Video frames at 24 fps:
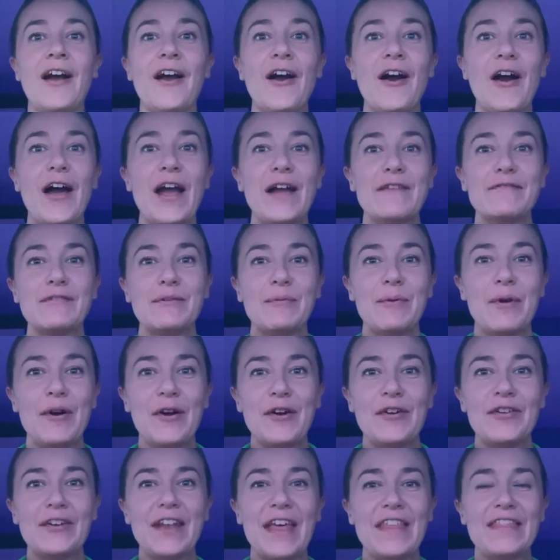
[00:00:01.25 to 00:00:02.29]
Hi
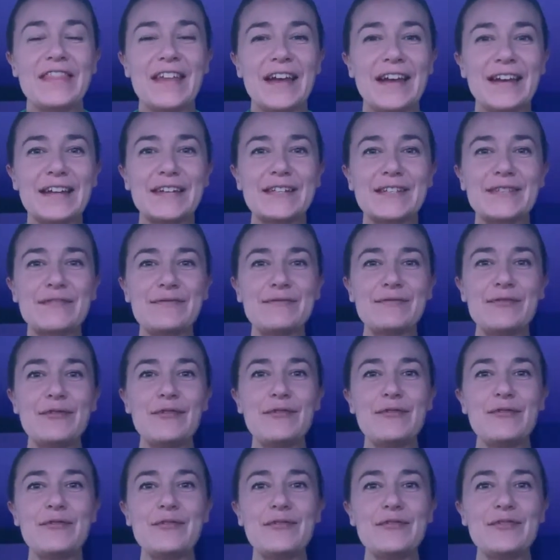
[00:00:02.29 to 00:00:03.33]
everyone, thanks
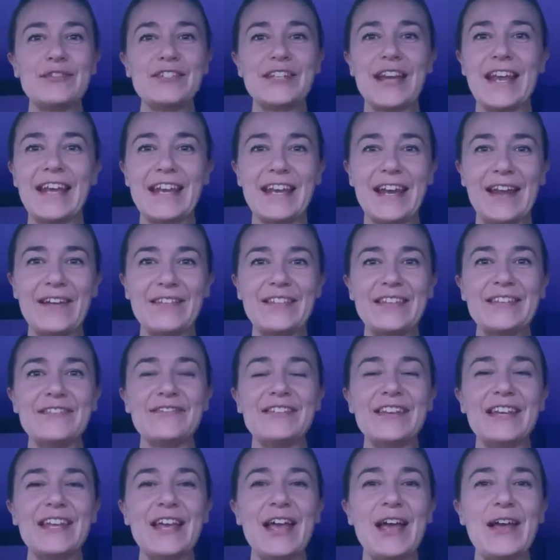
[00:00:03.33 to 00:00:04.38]
for checking out this
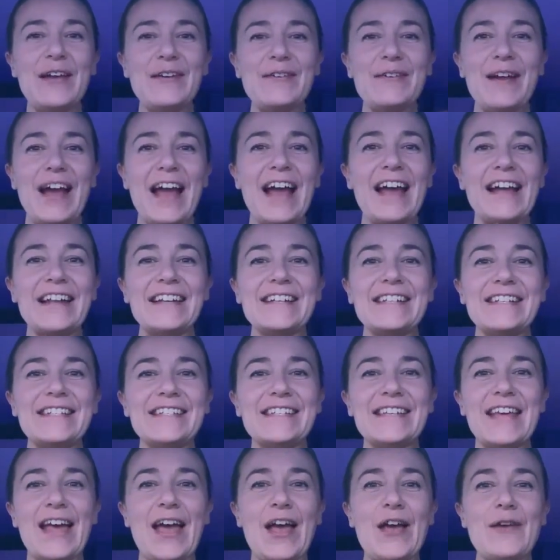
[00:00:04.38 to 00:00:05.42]
video and
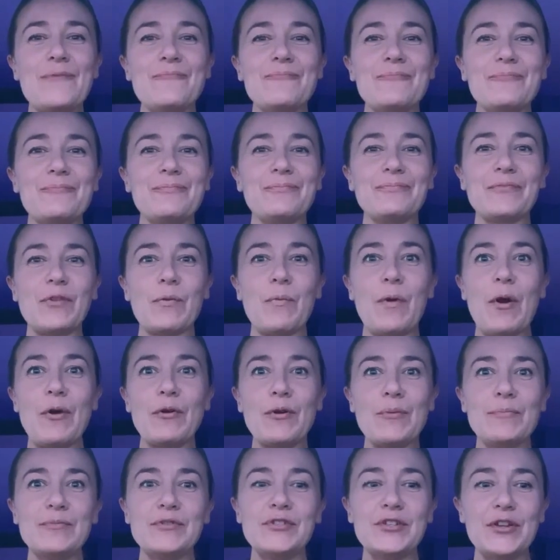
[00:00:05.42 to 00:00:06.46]

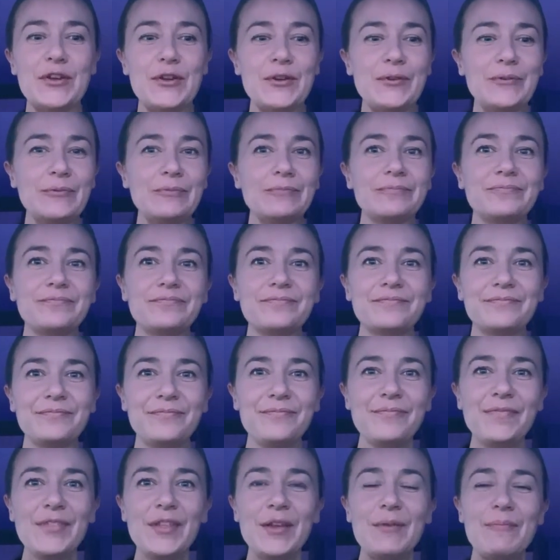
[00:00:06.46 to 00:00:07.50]
welcome to
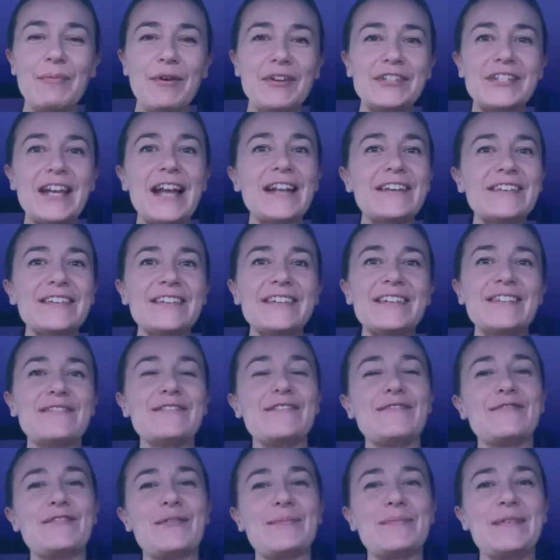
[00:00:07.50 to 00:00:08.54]
my channel if
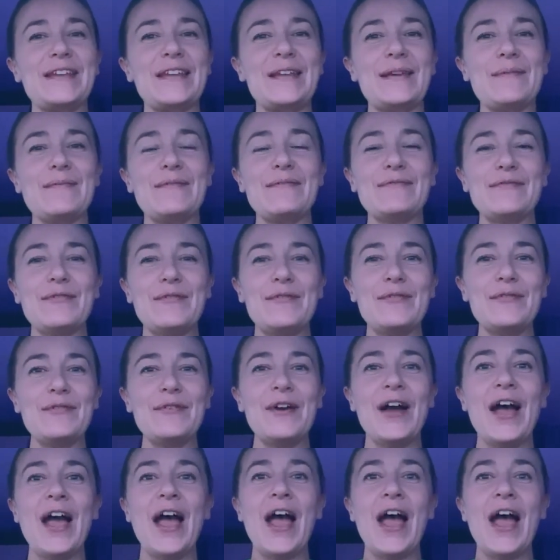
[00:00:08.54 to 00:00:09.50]
you've not been here before.